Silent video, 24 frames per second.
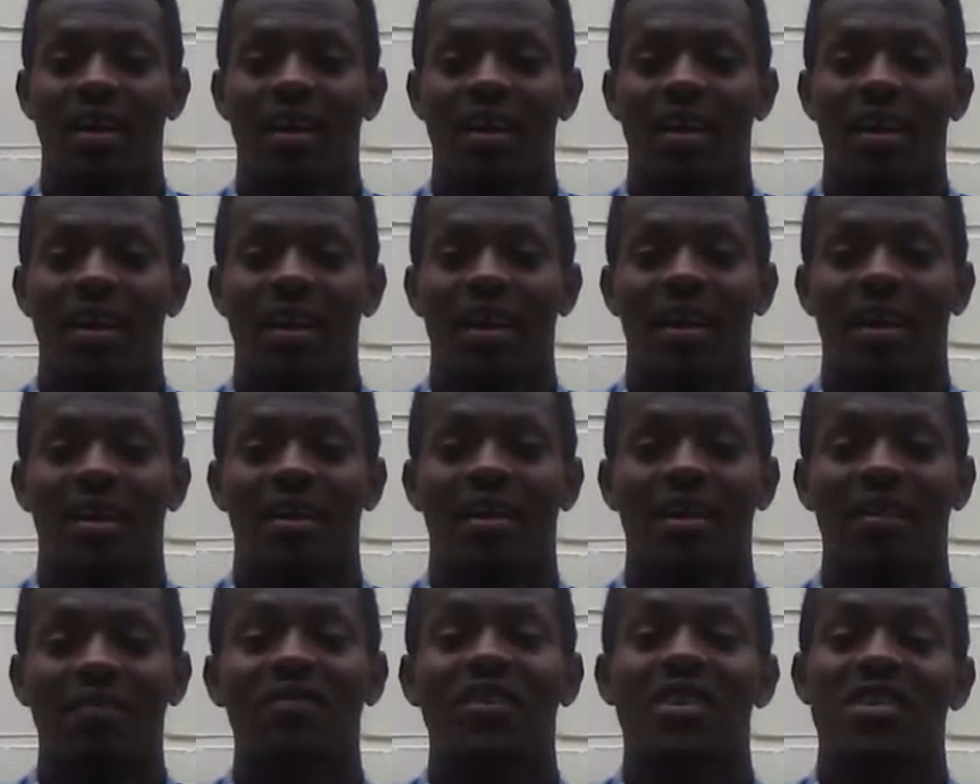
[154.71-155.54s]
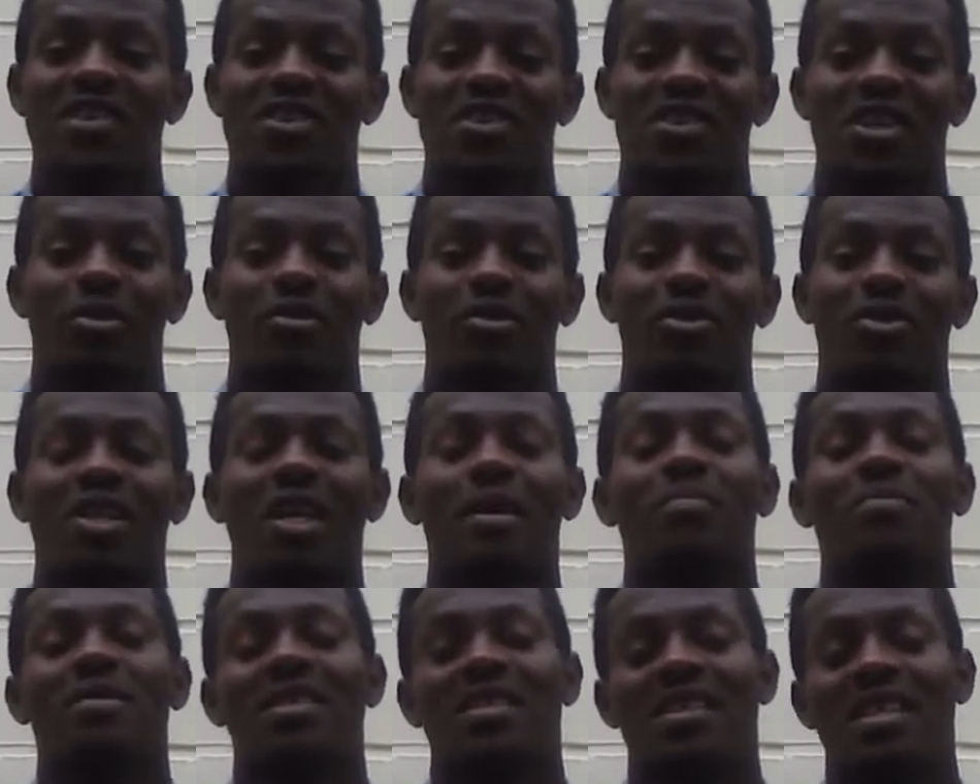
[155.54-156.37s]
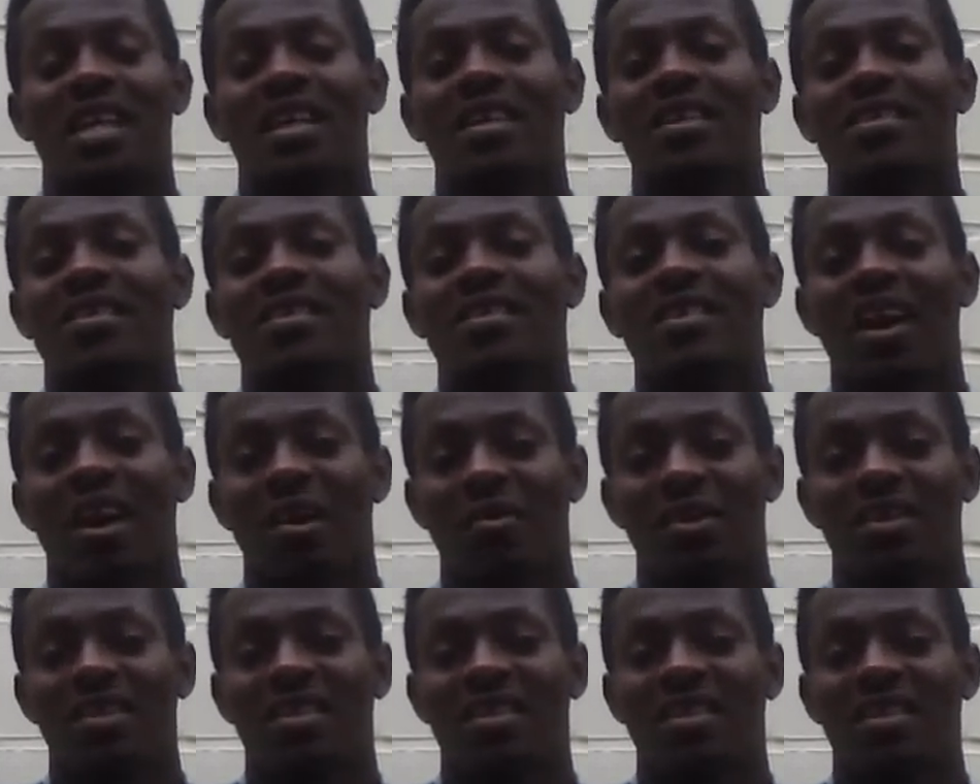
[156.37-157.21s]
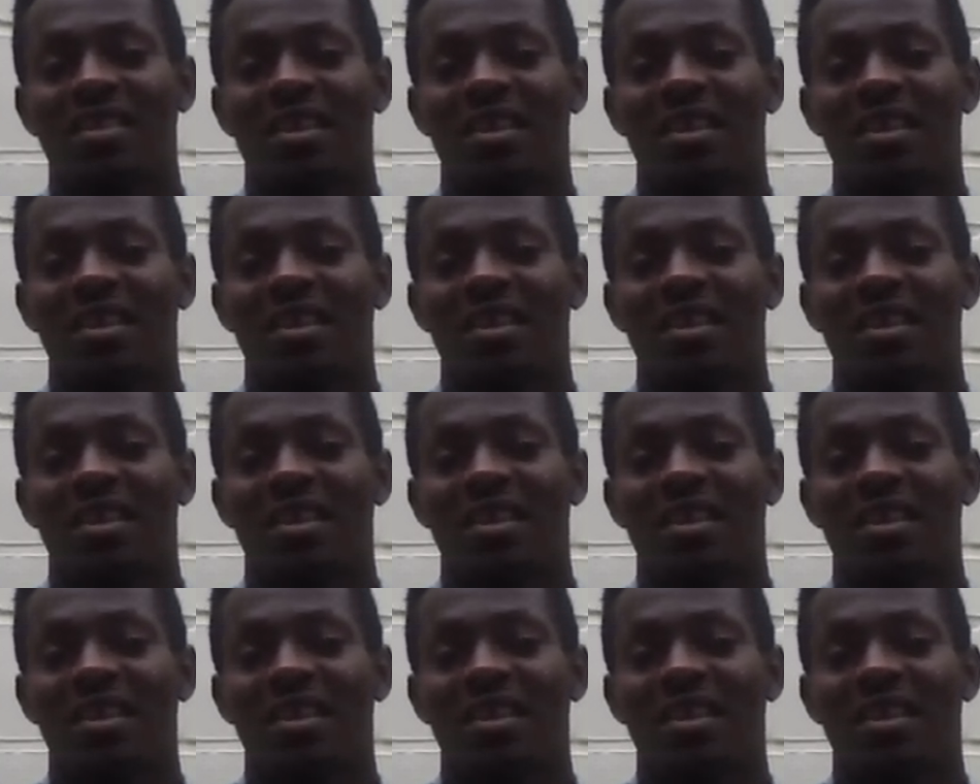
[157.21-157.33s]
if necessary, to keep the skills current.